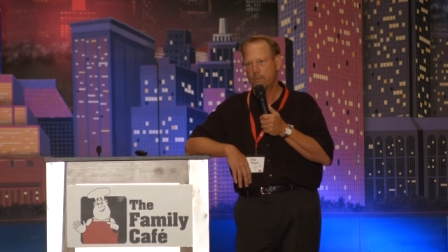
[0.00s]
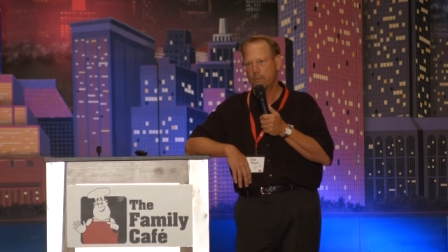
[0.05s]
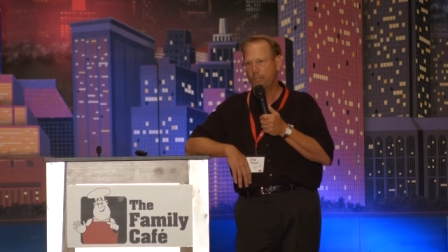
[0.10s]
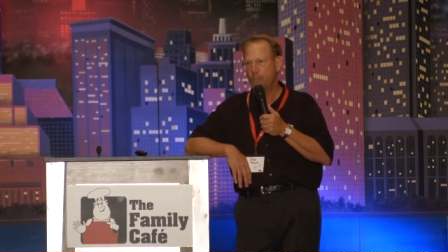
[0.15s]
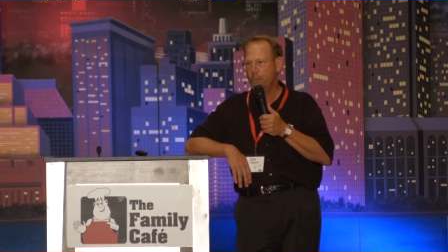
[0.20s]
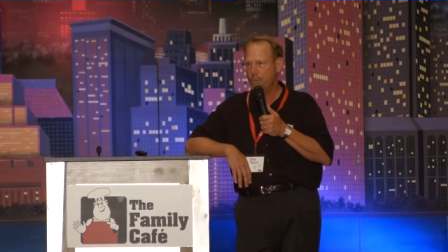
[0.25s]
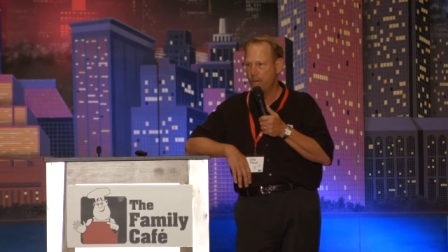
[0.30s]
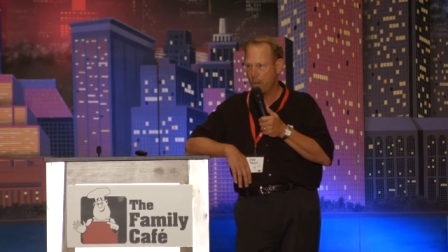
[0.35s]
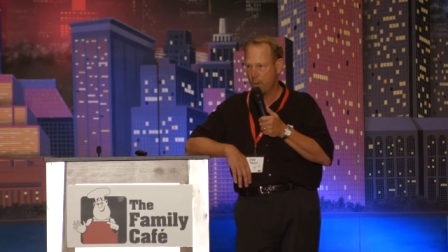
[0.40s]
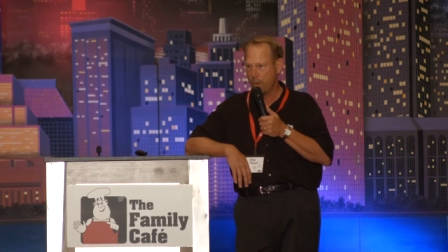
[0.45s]

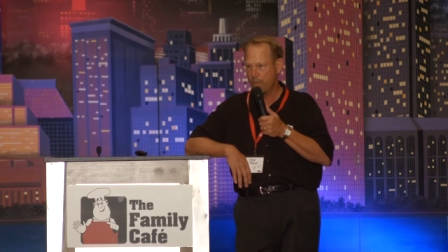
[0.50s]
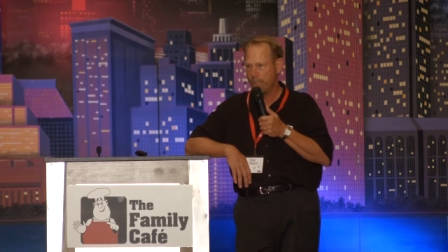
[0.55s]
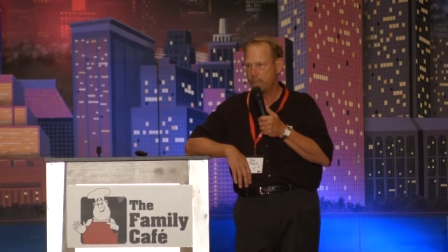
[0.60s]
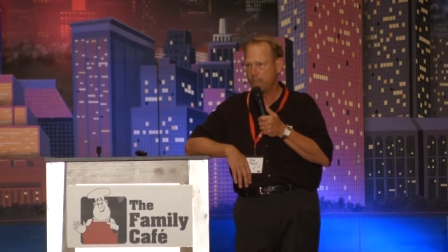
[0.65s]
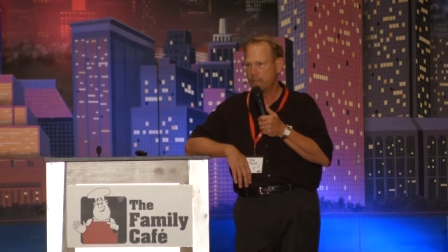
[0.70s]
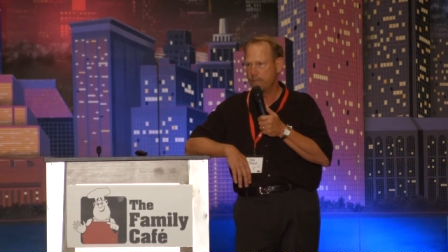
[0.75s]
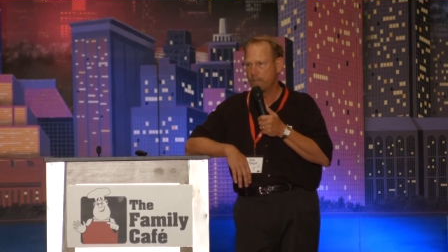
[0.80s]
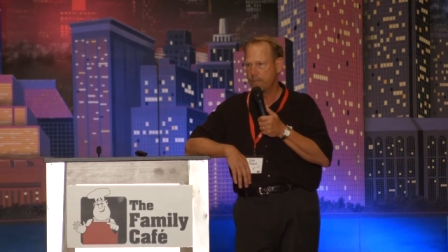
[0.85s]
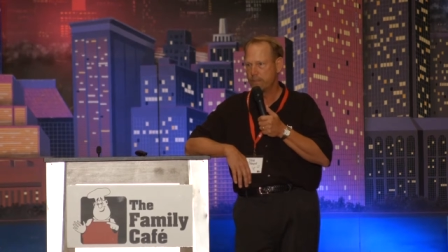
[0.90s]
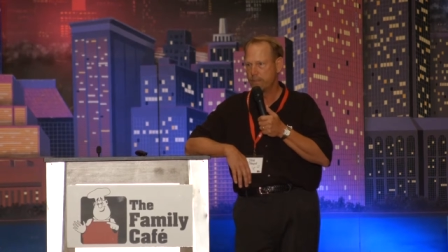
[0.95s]
You know
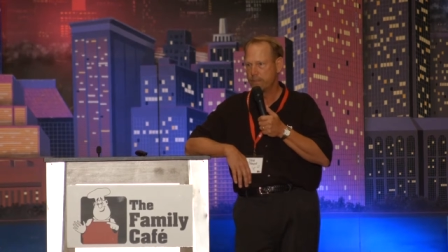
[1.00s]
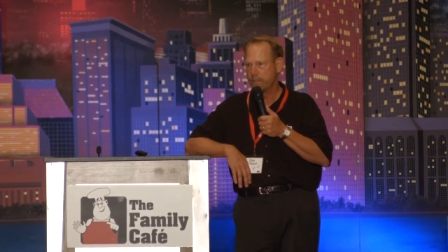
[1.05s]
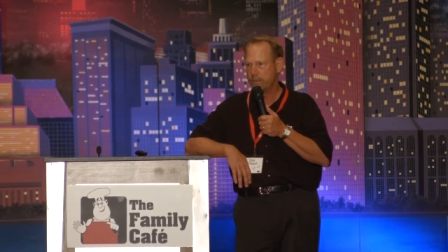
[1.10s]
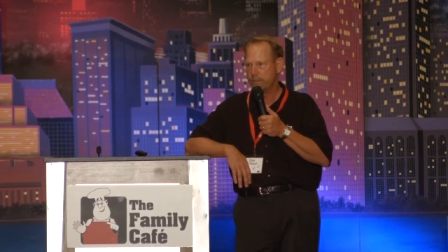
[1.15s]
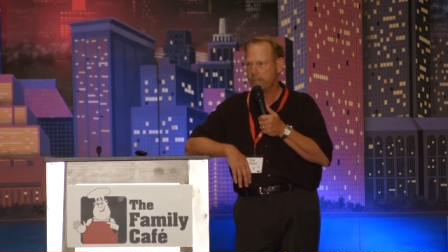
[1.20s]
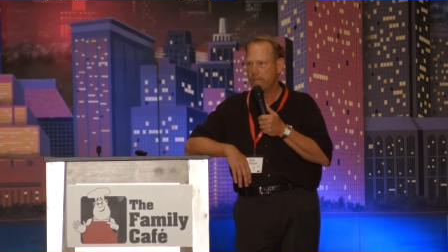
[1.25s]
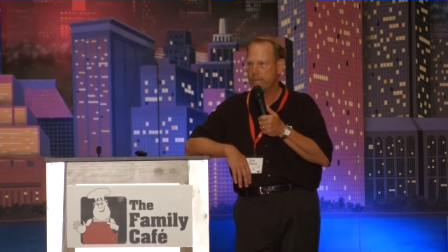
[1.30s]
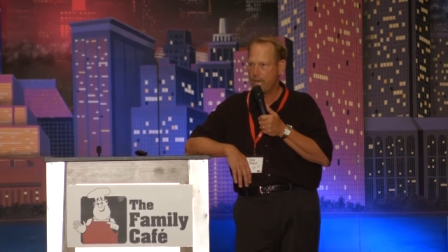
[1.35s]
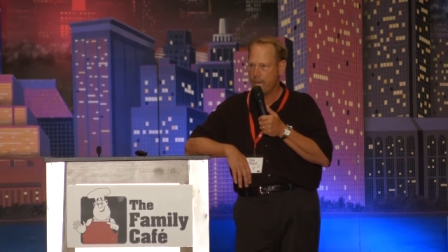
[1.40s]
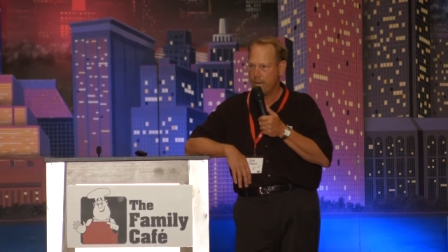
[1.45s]
it
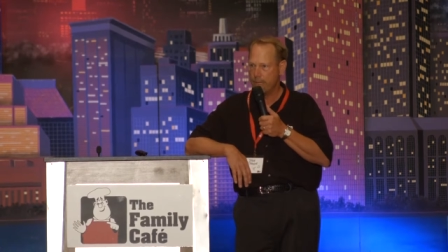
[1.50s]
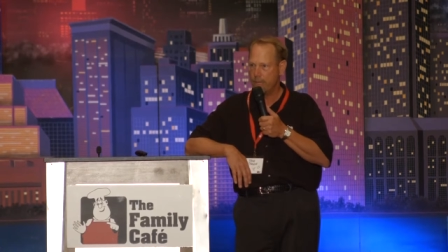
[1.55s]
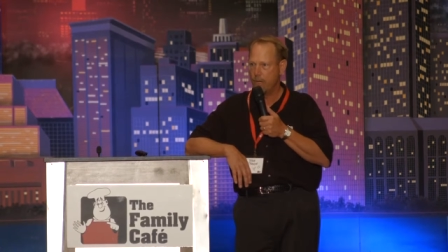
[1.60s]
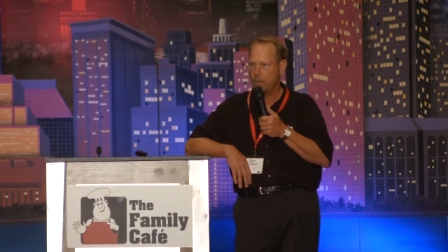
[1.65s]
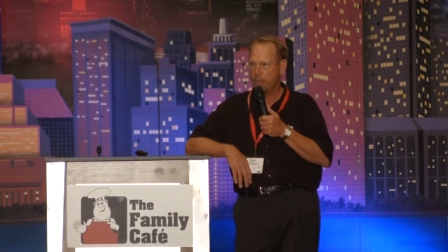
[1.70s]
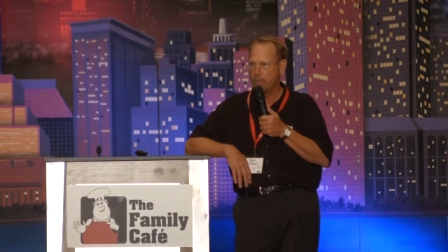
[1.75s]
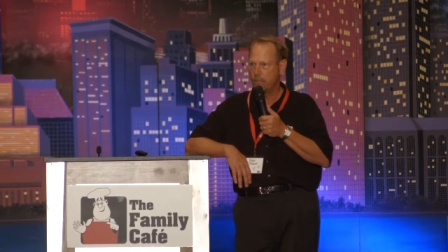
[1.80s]
and I know